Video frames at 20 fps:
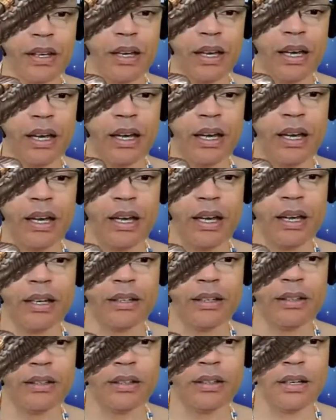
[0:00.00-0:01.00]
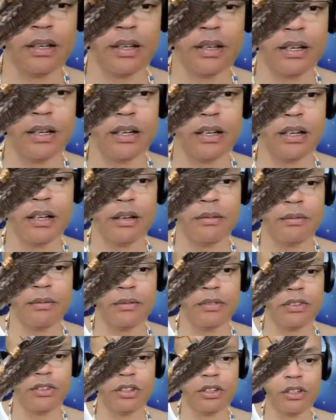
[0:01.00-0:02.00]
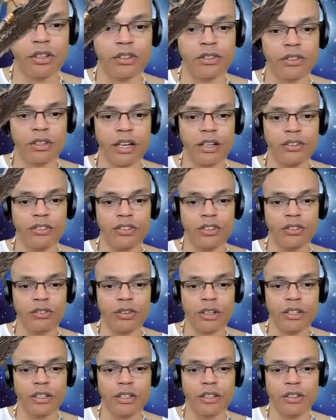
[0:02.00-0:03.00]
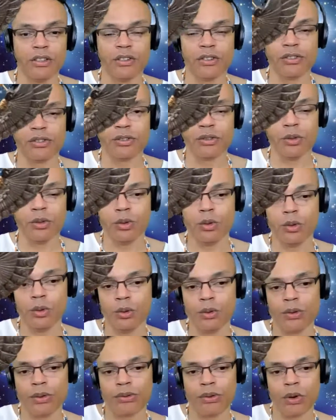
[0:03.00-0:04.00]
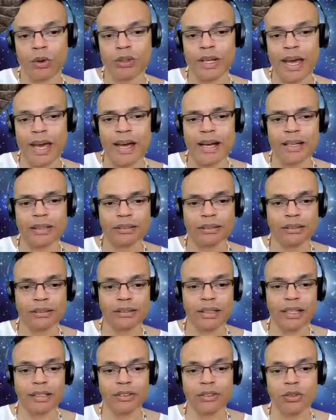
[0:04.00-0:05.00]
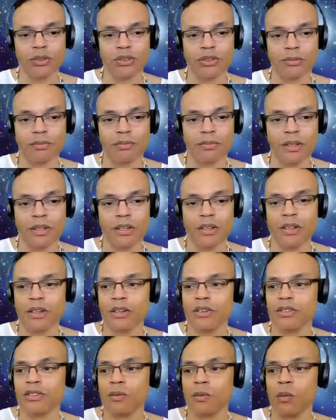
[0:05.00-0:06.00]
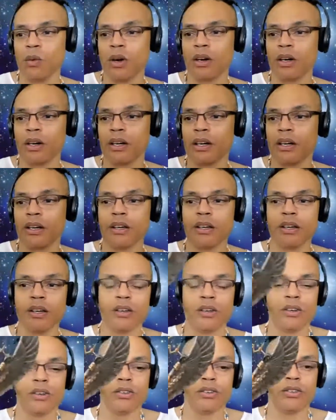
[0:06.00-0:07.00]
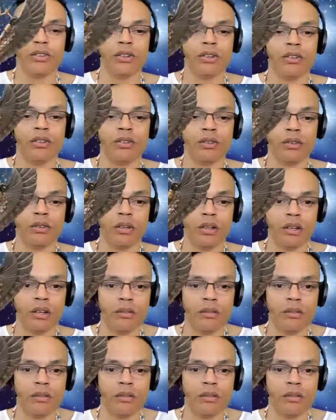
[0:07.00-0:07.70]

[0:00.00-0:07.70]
and she looks like she's ready to throw down, like do some work. So it's a